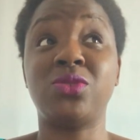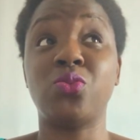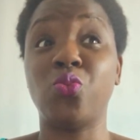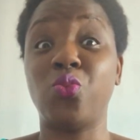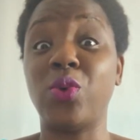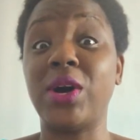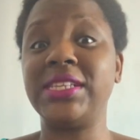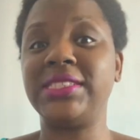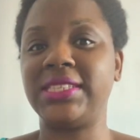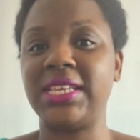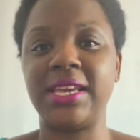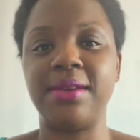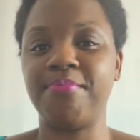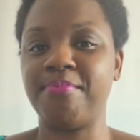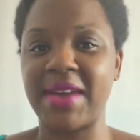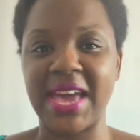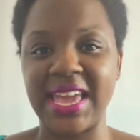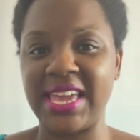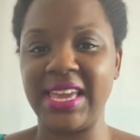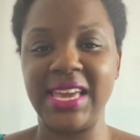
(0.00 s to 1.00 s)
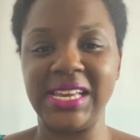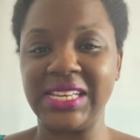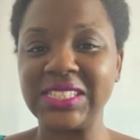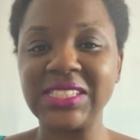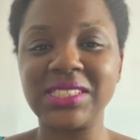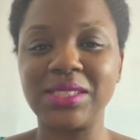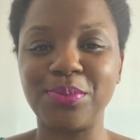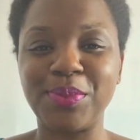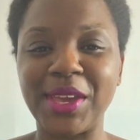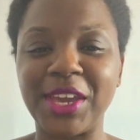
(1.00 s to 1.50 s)
wasn't my
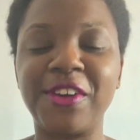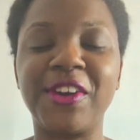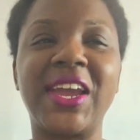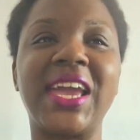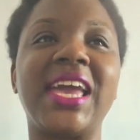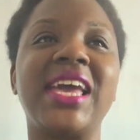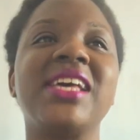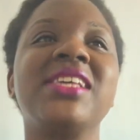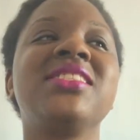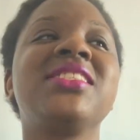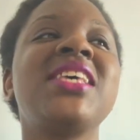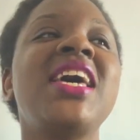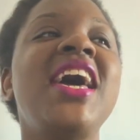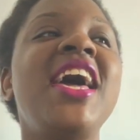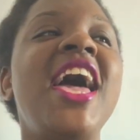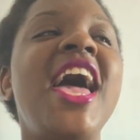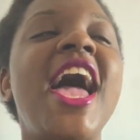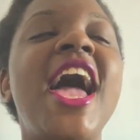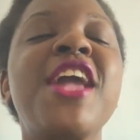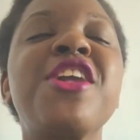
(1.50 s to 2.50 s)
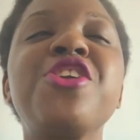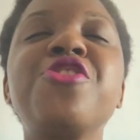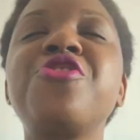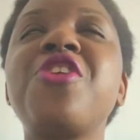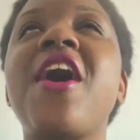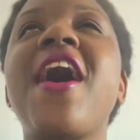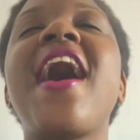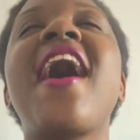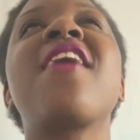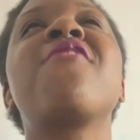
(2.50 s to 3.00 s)
experience. And you
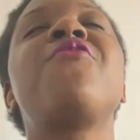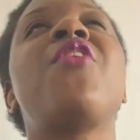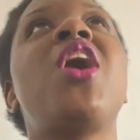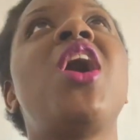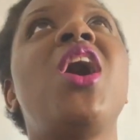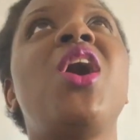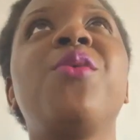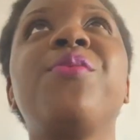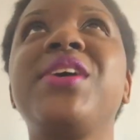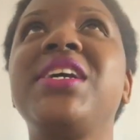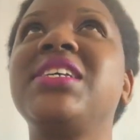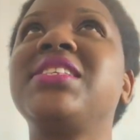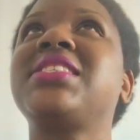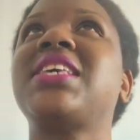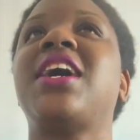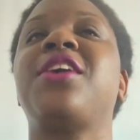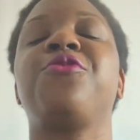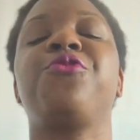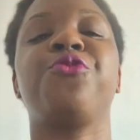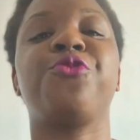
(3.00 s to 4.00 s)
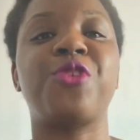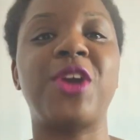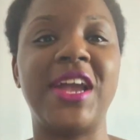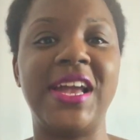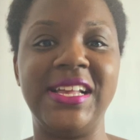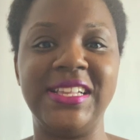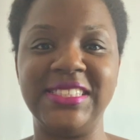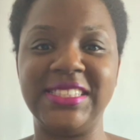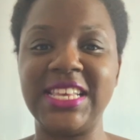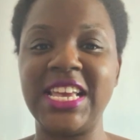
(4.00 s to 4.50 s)
know, I've always had
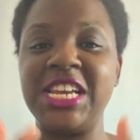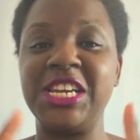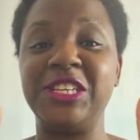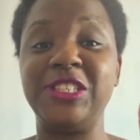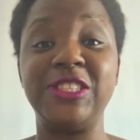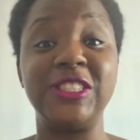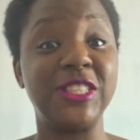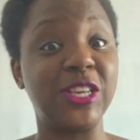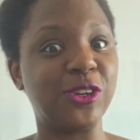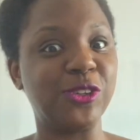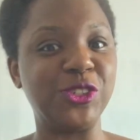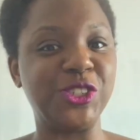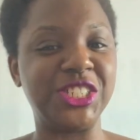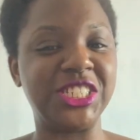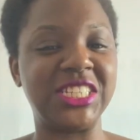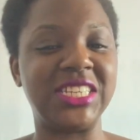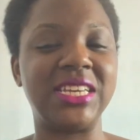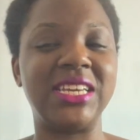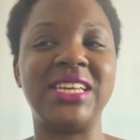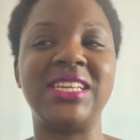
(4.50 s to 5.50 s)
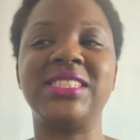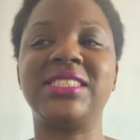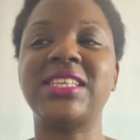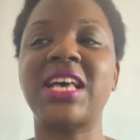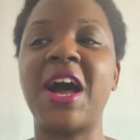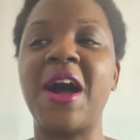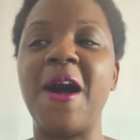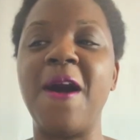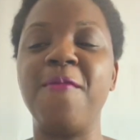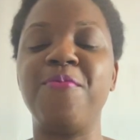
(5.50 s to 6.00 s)
friends and associates
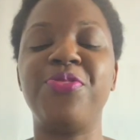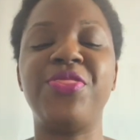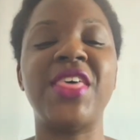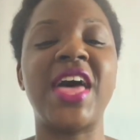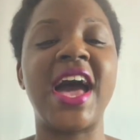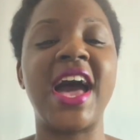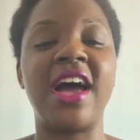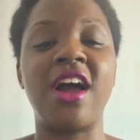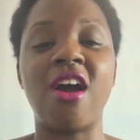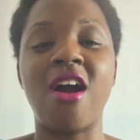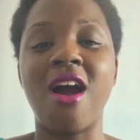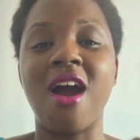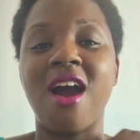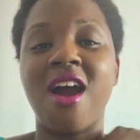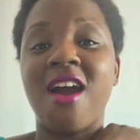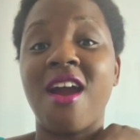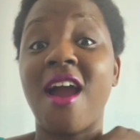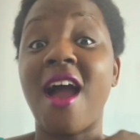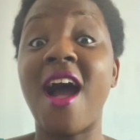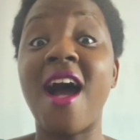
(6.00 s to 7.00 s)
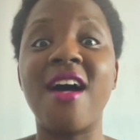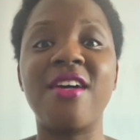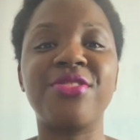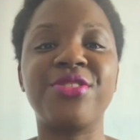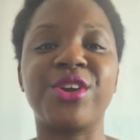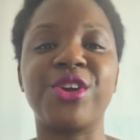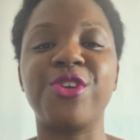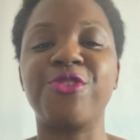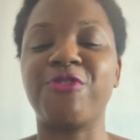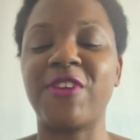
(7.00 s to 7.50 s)
that are
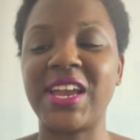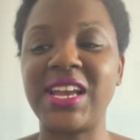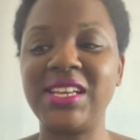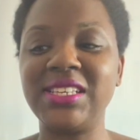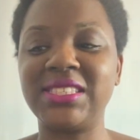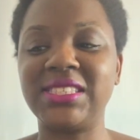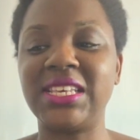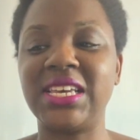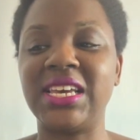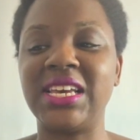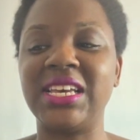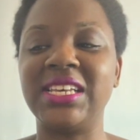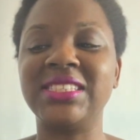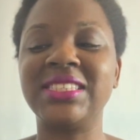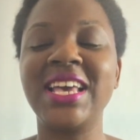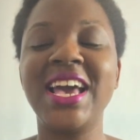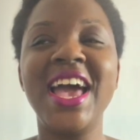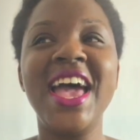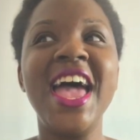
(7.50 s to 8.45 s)
other races, and